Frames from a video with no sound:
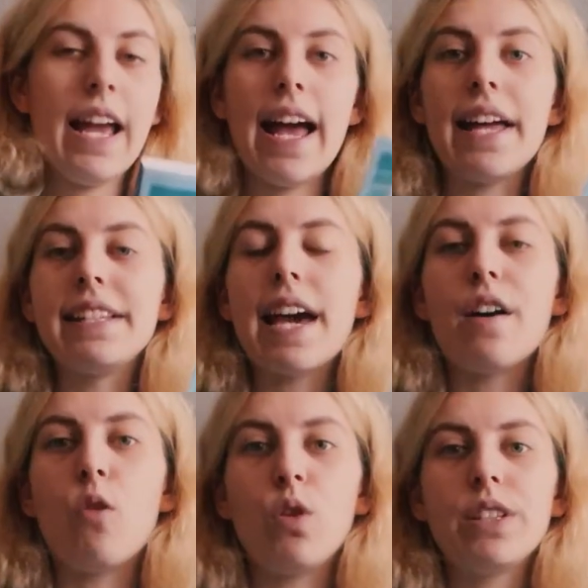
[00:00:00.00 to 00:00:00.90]
and
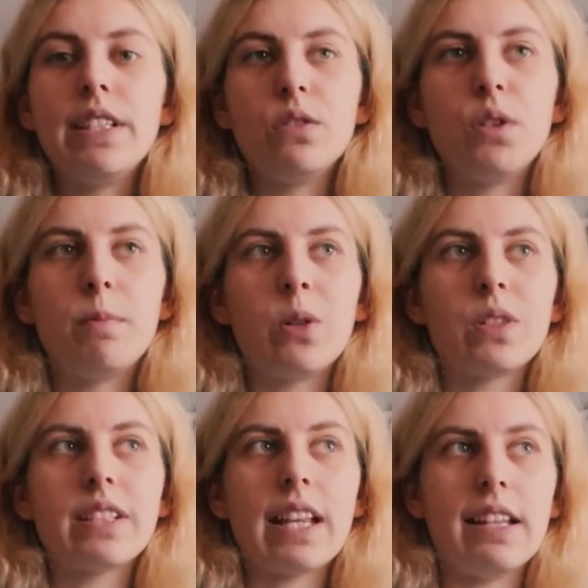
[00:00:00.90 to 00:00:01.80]
yeah, all the other
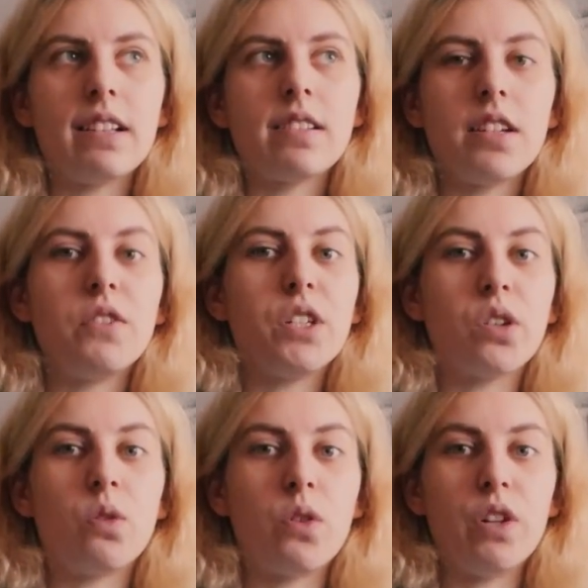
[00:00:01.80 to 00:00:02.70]
books in the series
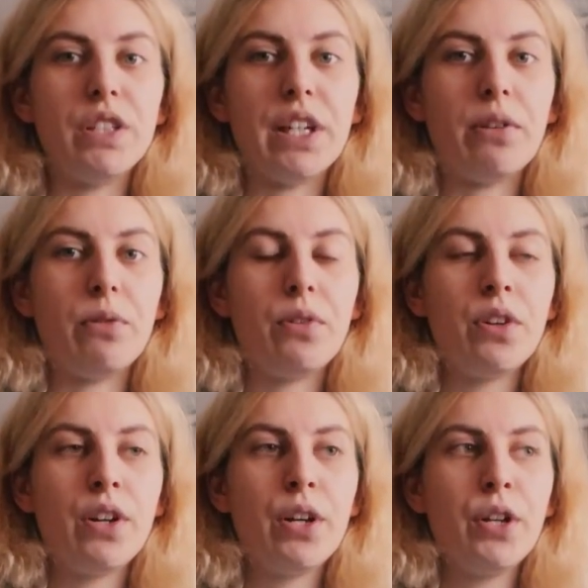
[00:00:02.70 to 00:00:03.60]
are already out.
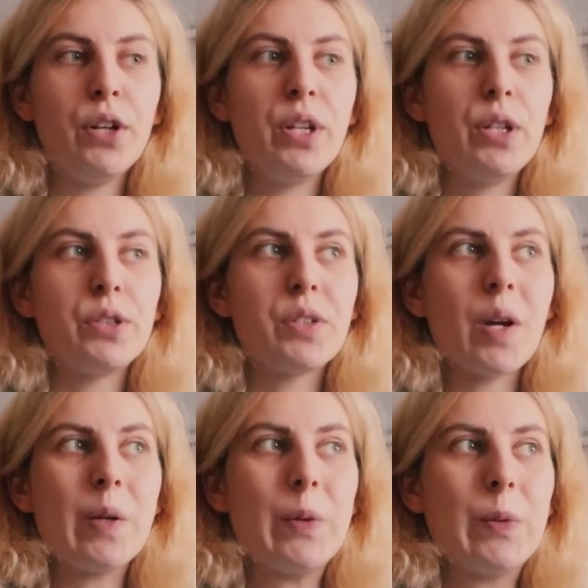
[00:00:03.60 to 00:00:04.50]

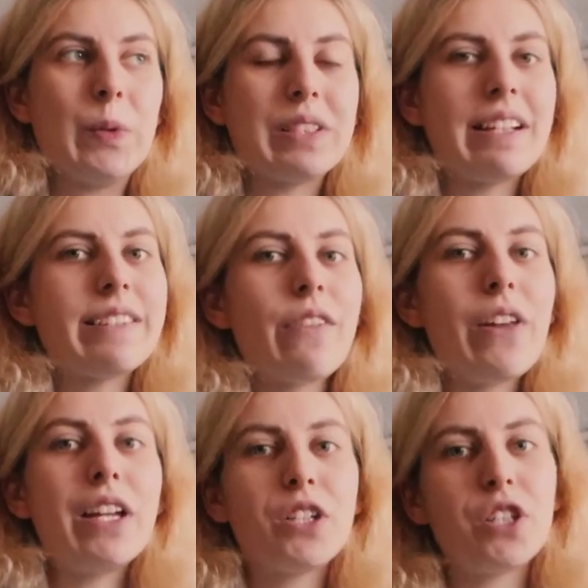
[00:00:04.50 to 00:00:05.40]
So since I
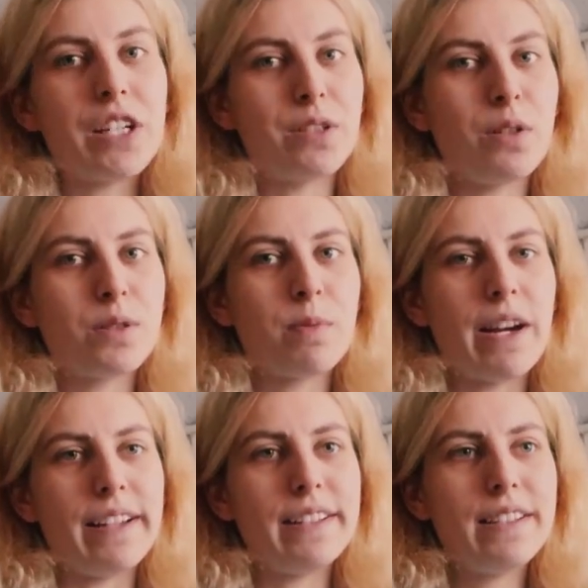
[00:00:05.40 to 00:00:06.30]
finished Chestnut
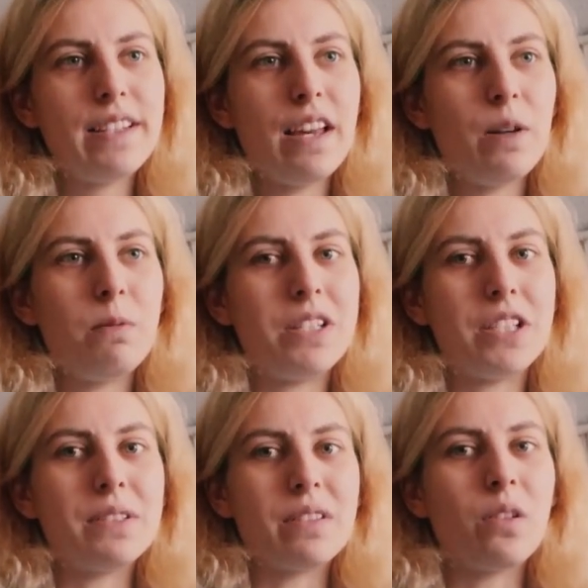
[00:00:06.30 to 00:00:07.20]
Springs, which
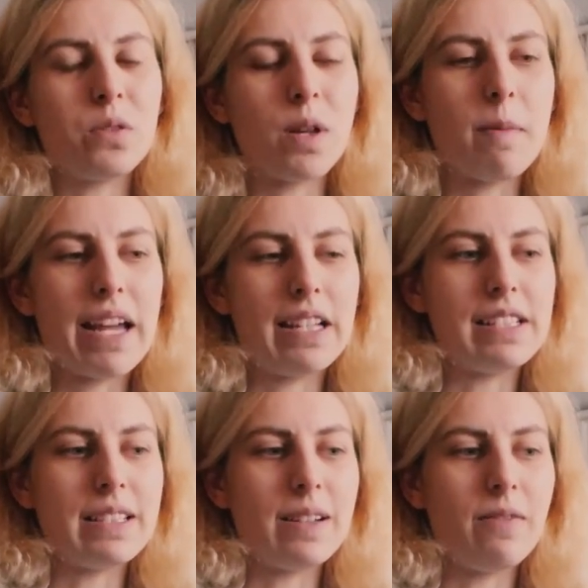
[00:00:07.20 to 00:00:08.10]
is also by
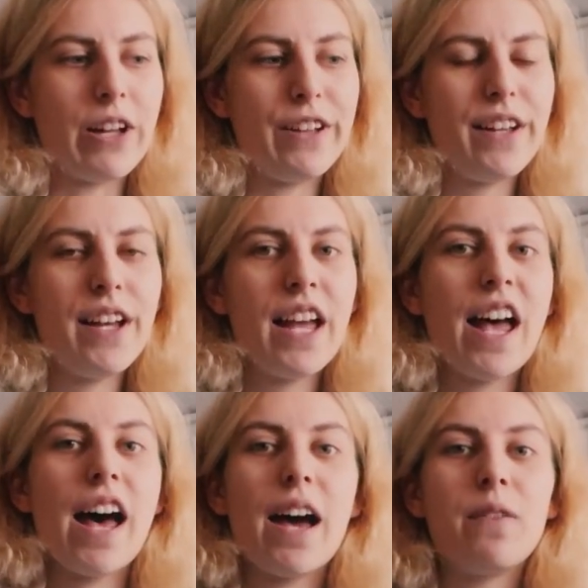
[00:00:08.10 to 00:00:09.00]
Elsie Silver,
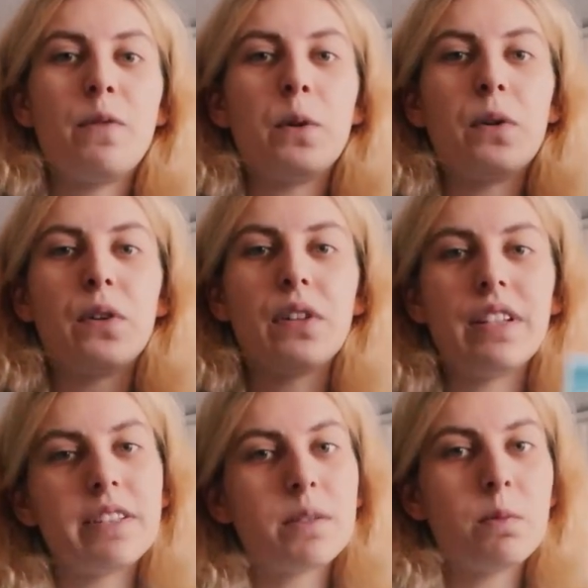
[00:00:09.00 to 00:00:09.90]
I thought
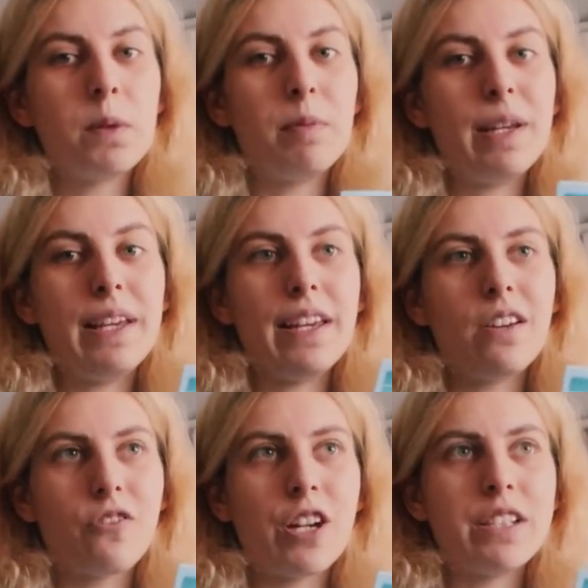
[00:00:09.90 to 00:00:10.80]
this would be
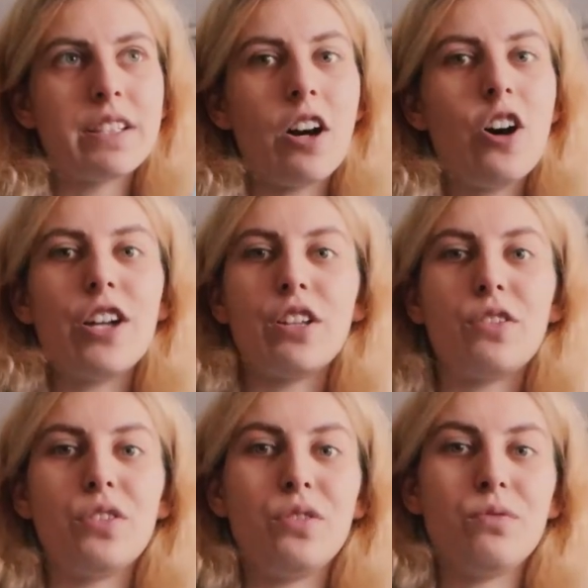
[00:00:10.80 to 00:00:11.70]
a great start
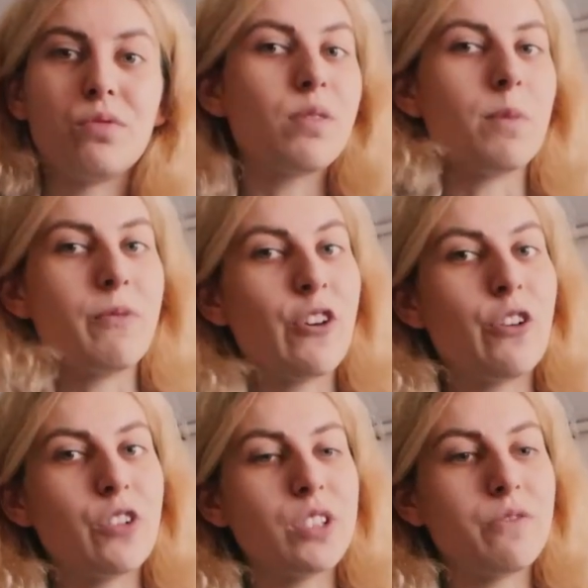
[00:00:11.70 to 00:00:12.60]
into some of
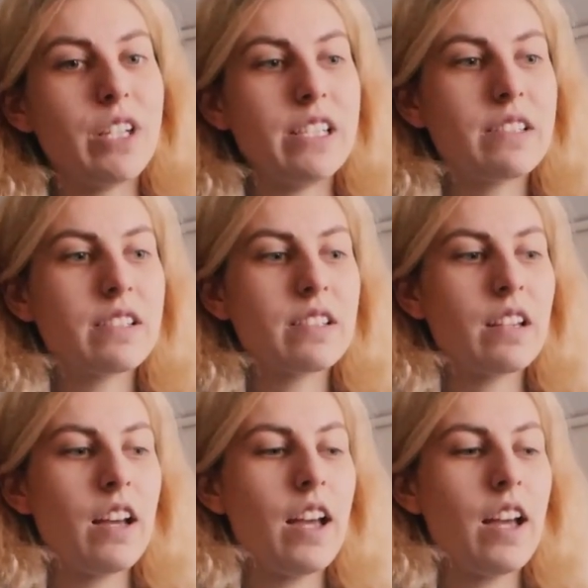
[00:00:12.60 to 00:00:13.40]
her other reads.